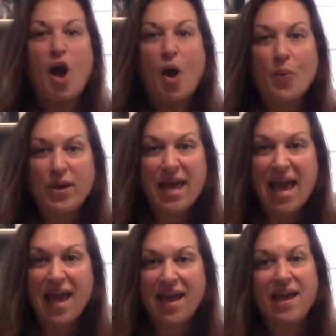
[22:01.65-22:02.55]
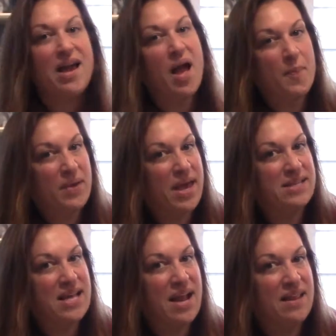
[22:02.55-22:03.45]
Okay,
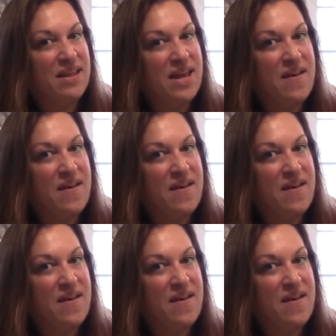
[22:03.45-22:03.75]
cupcakes out of the